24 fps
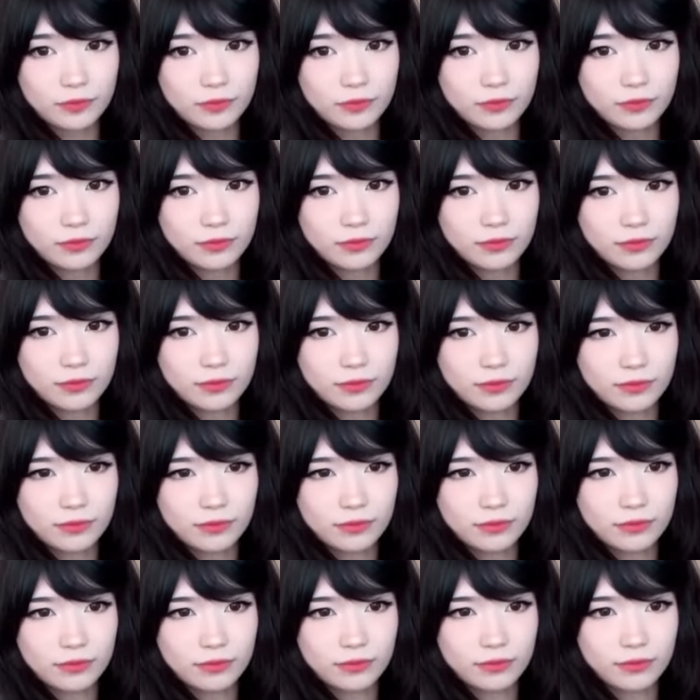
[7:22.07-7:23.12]

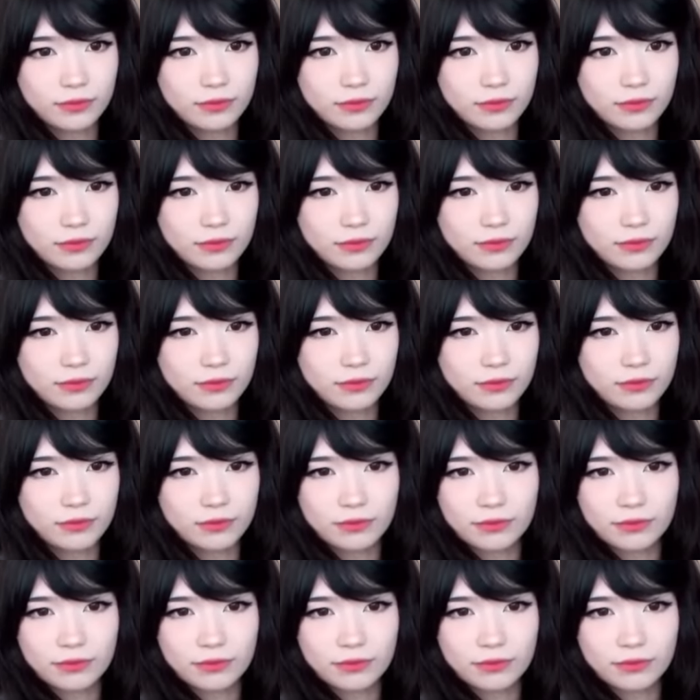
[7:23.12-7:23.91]
(no one is talking)